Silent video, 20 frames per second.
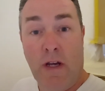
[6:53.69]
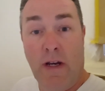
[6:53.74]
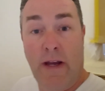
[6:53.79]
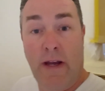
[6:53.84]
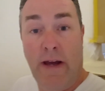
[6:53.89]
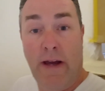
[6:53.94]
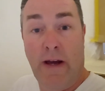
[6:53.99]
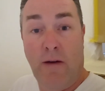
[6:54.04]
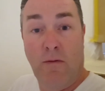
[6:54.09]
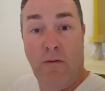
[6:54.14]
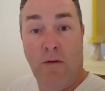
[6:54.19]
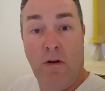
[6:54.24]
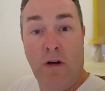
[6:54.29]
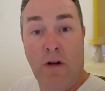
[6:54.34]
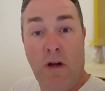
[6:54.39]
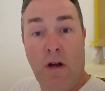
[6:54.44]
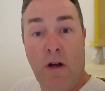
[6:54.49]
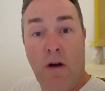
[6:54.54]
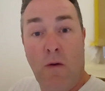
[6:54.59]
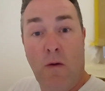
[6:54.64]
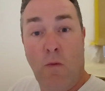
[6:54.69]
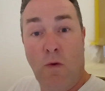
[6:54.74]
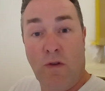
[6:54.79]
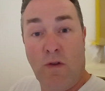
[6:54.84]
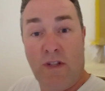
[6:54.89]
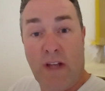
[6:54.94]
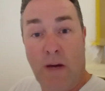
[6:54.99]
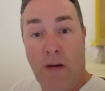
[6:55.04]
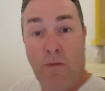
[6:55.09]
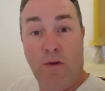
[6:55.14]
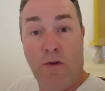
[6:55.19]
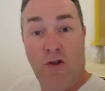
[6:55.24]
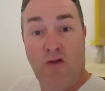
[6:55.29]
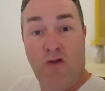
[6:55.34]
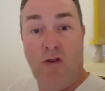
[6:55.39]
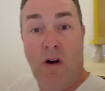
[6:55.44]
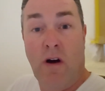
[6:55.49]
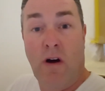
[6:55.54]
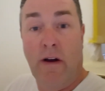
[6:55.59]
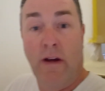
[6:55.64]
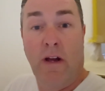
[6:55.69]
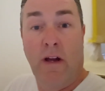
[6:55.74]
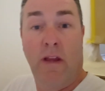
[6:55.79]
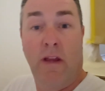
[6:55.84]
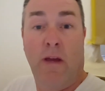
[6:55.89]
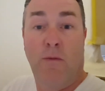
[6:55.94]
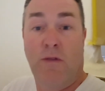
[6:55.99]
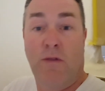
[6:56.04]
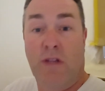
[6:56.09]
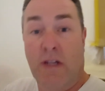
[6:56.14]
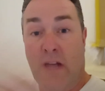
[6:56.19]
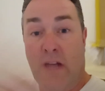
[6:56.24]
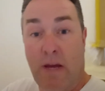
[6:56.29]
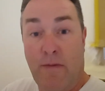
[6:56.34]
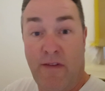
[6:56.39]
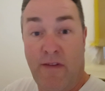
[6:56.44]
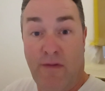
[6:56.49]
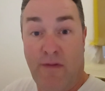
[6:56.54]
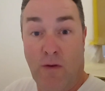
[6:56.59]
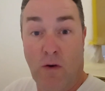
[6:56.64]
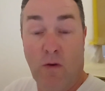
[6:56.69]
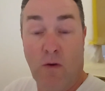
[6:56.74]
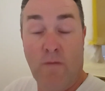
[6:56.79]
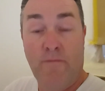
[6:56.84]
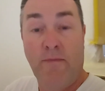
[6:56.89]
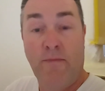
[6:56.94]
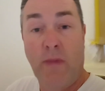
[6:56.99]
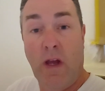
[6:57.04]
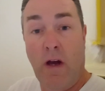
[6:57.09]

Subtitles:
Now, once that was dry, and that was the day before,